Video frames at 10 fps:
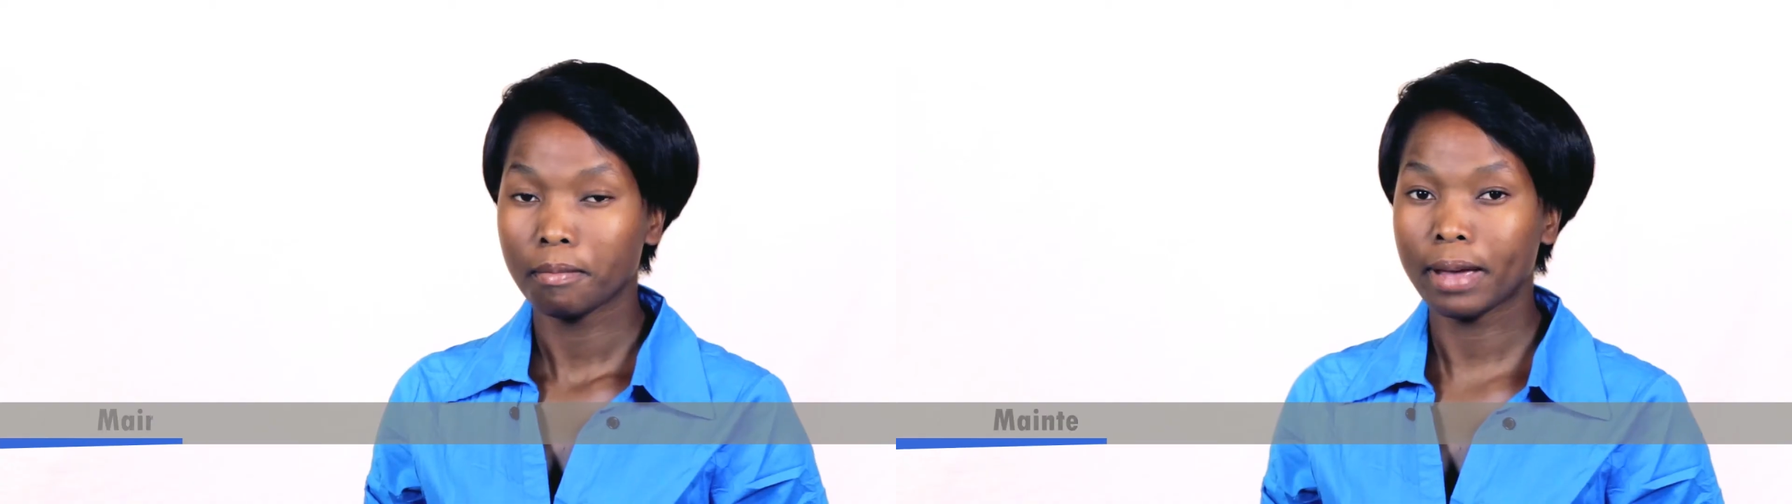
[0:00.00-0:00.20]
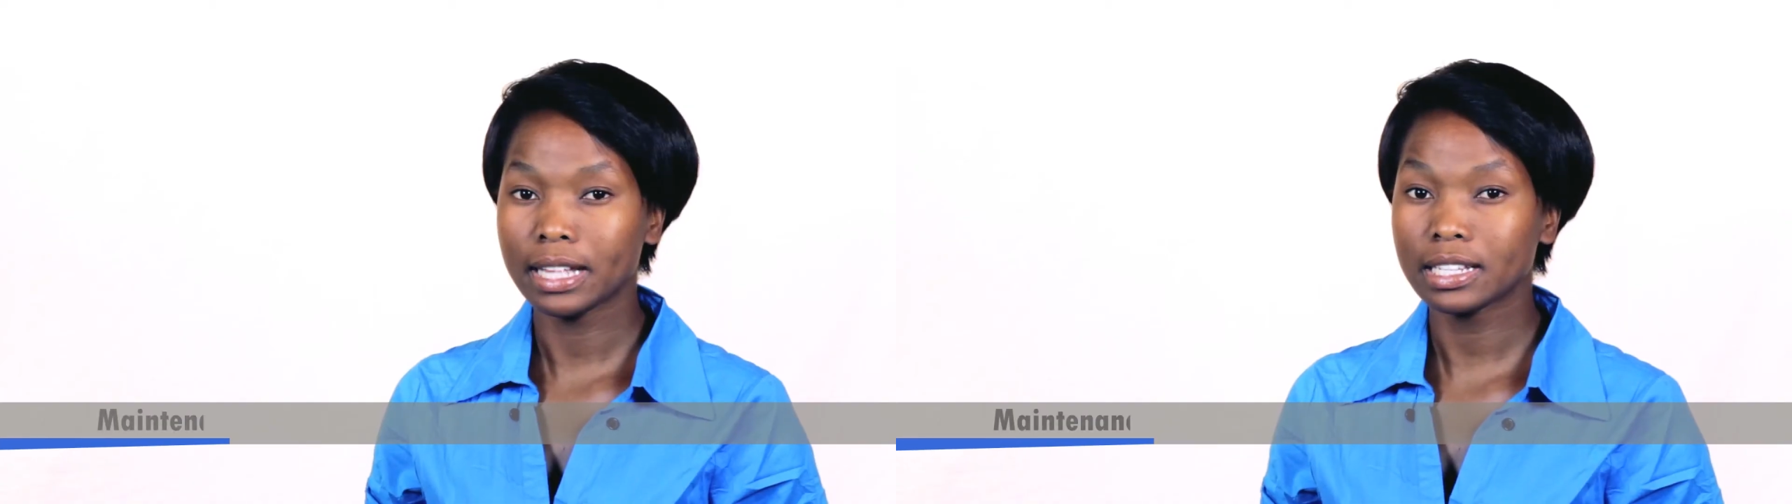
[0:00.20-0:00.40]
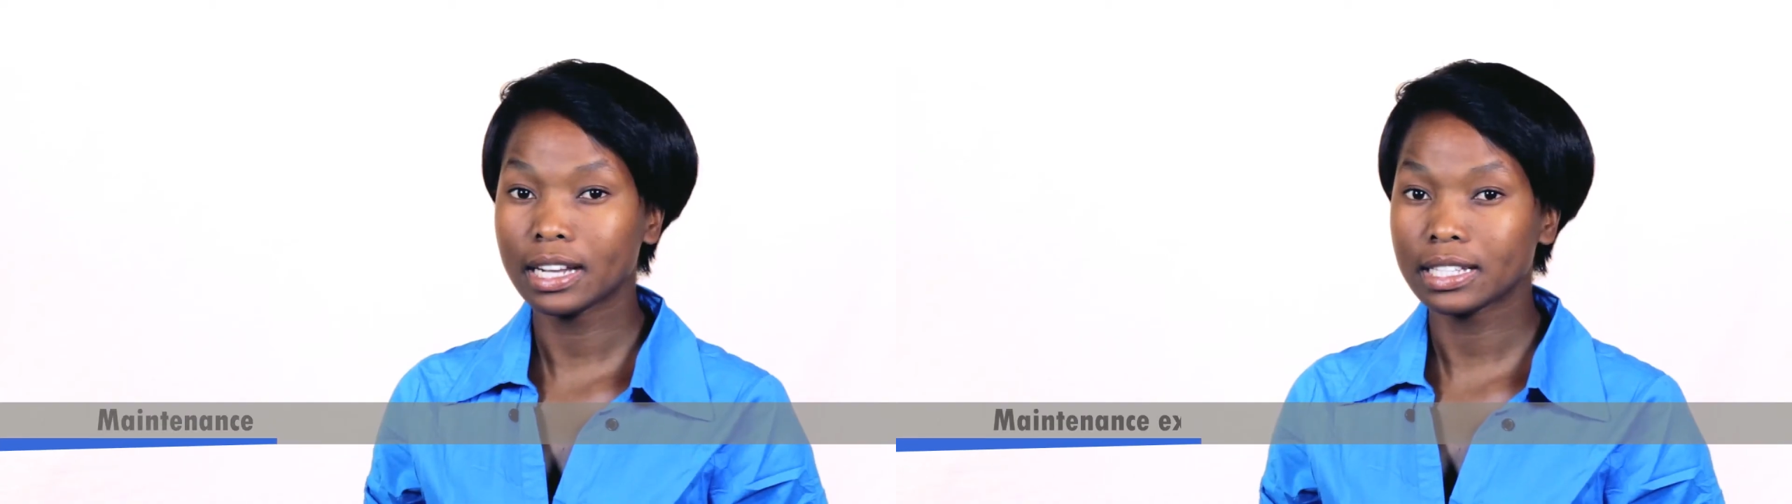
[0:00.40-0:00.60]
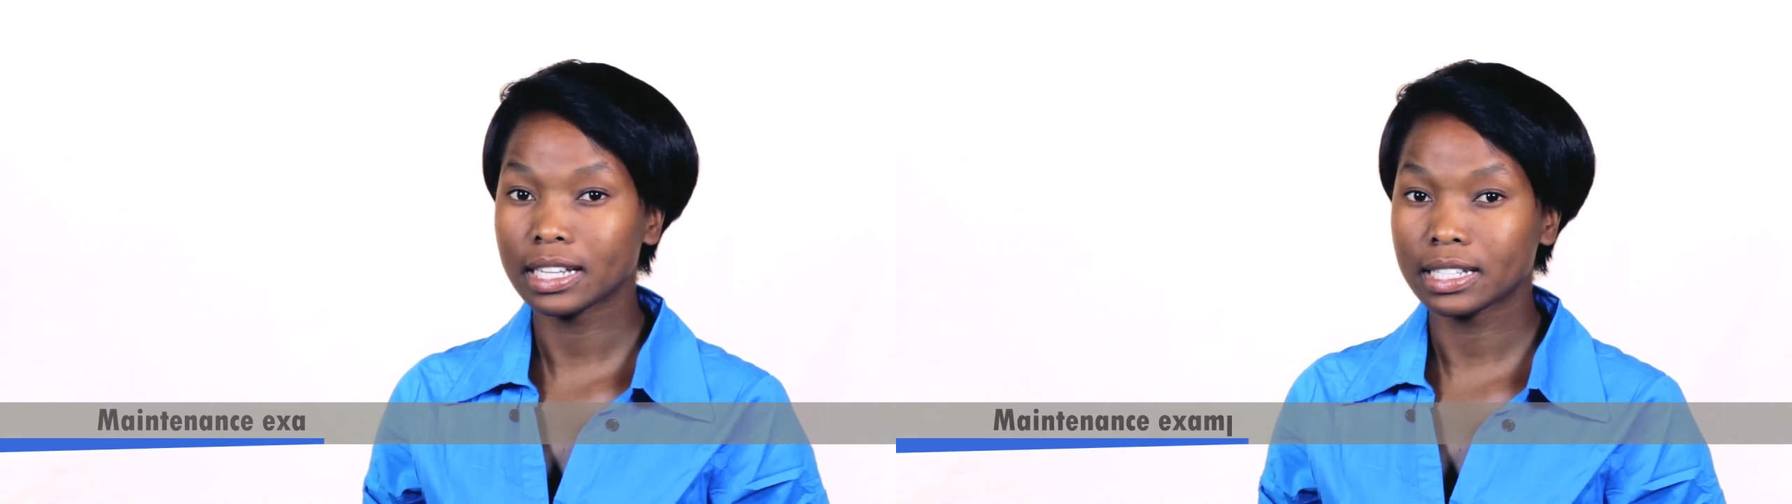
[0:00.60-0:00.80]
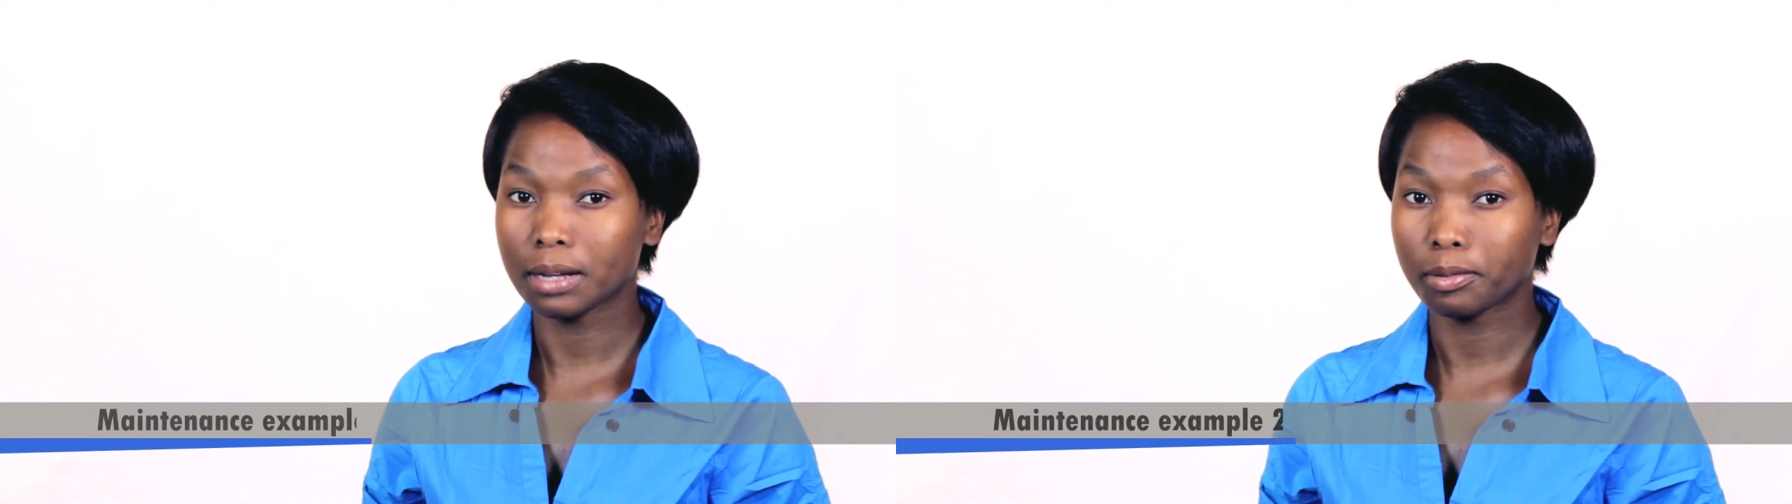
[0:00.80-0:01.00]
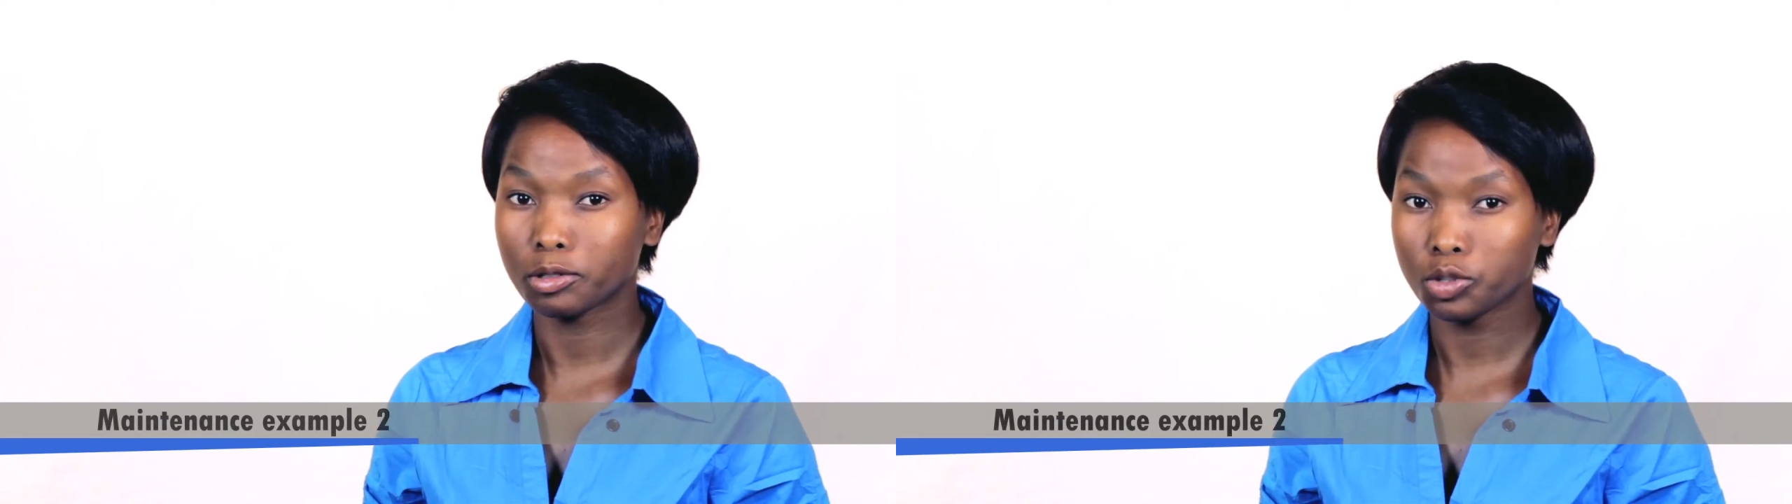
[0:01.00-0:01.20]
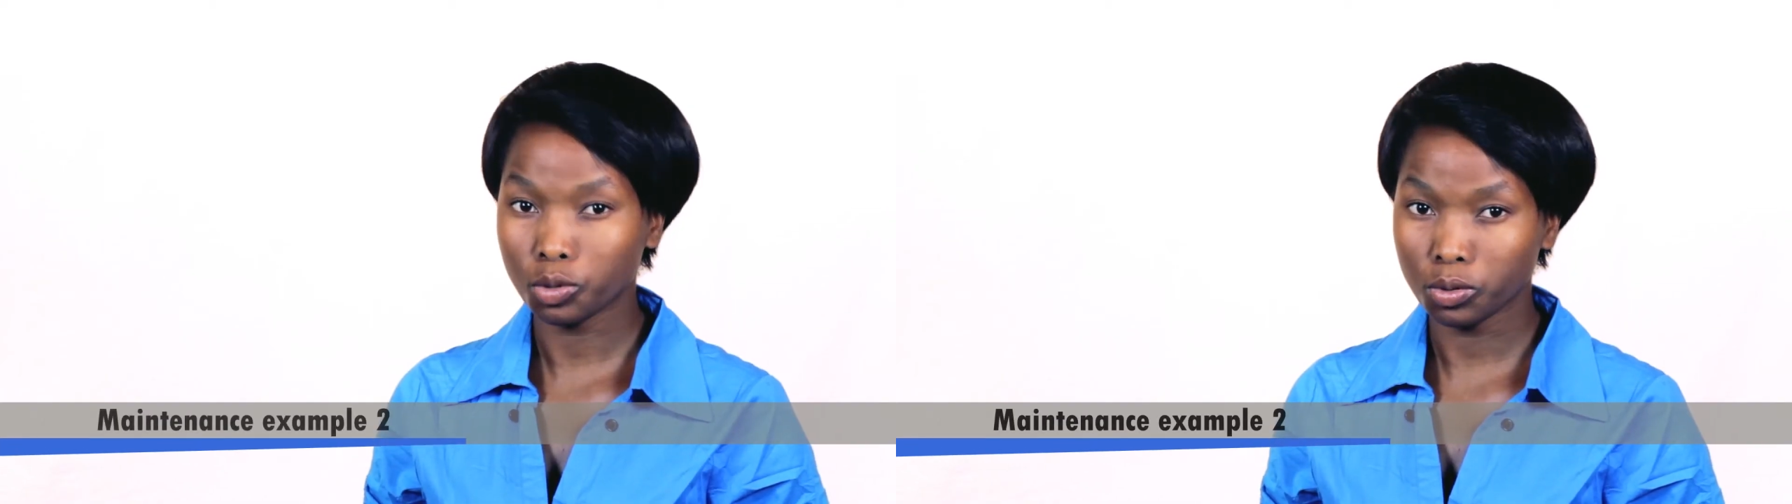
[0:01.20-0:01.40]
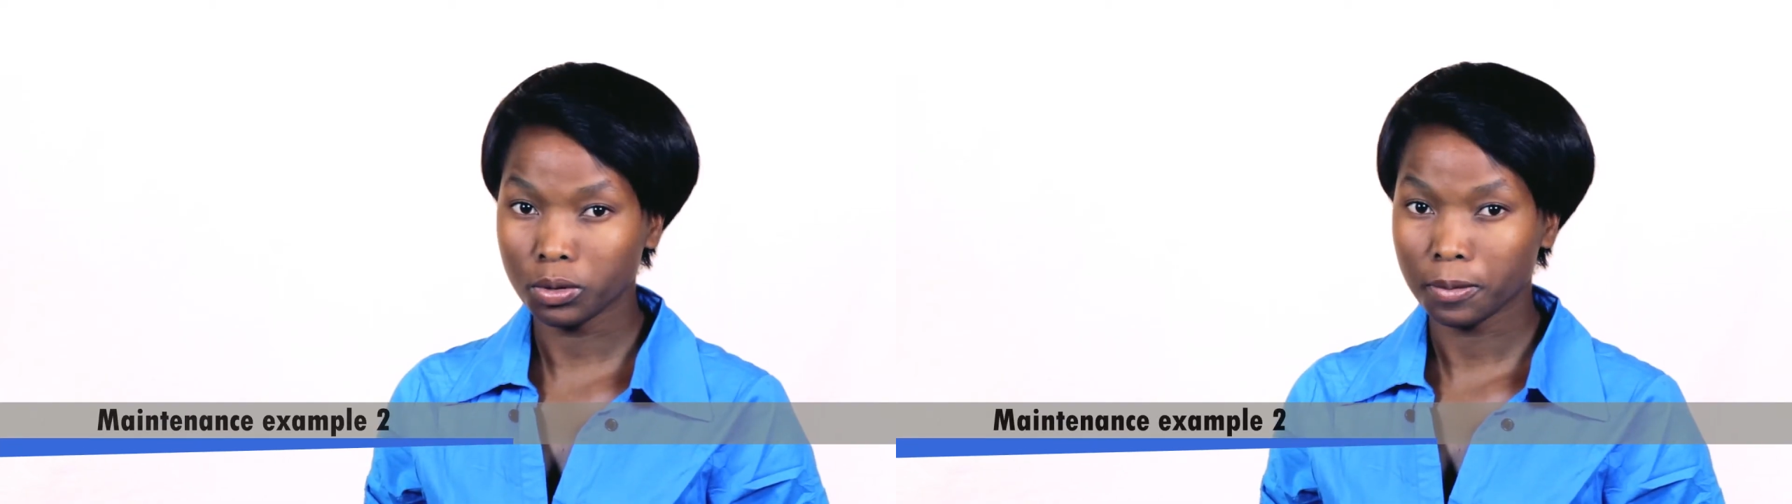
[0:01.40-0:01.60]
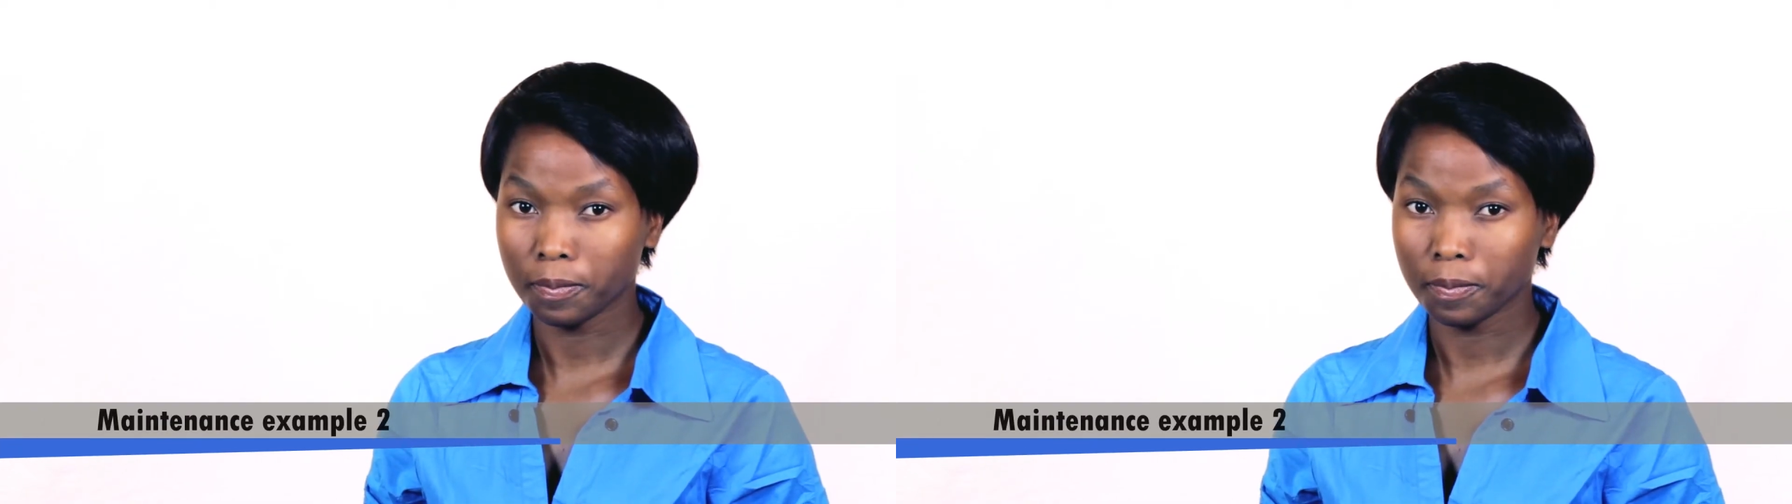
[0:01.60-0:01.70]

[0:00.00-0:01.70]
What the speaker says: Maintenance example 2.